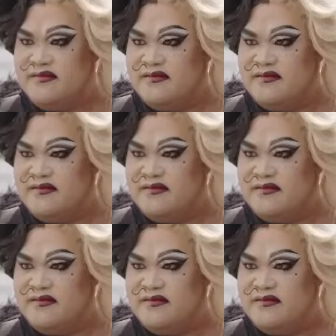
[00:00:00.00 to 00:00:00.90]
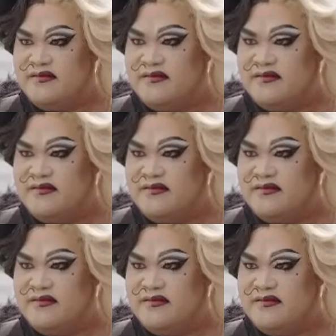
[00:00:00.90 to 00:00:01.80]

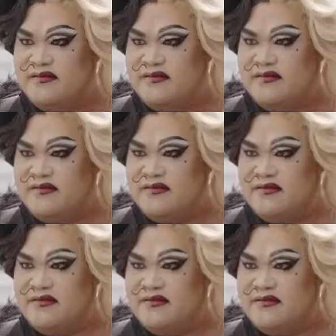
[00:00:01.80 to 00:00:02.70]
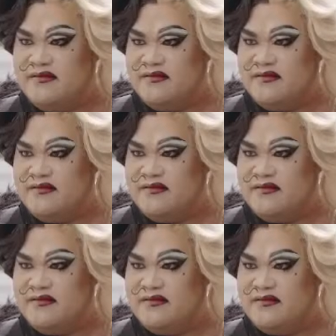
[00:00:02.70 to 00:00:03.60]

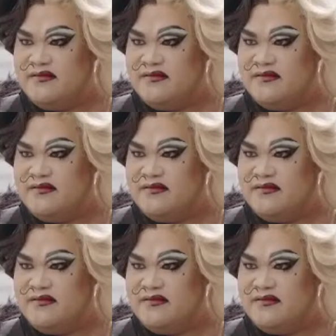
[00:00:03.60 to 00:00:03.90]
(not speaking)